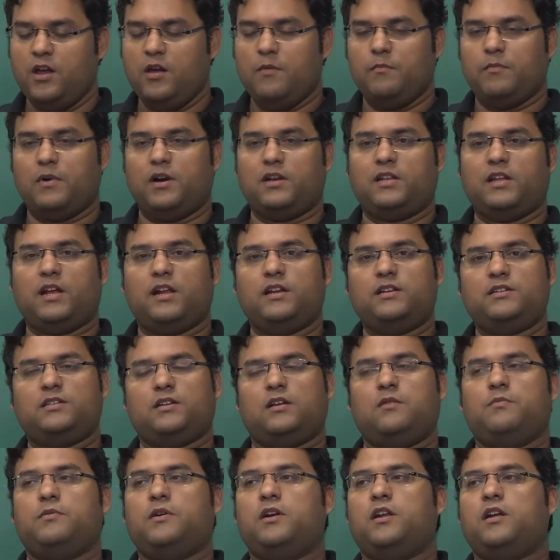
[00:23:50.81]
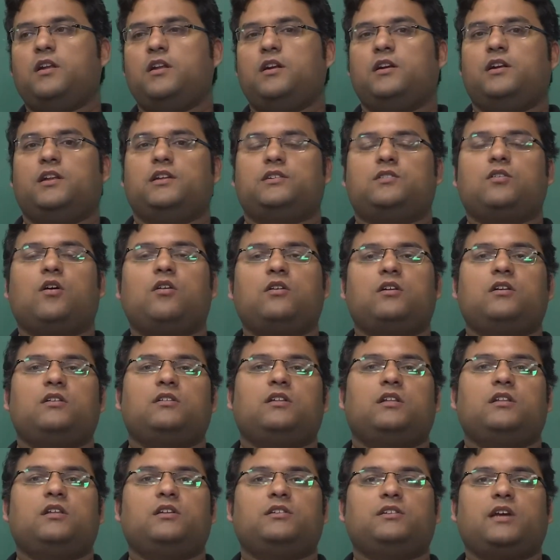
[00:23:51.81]
but there is a particular disorder
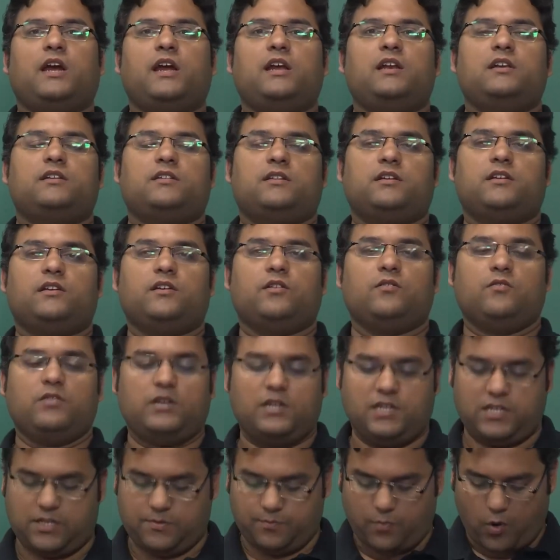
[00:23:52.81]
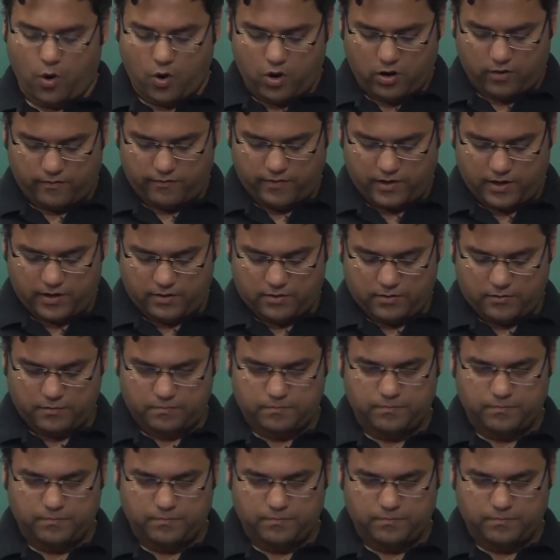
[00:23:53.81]
that the child is born with.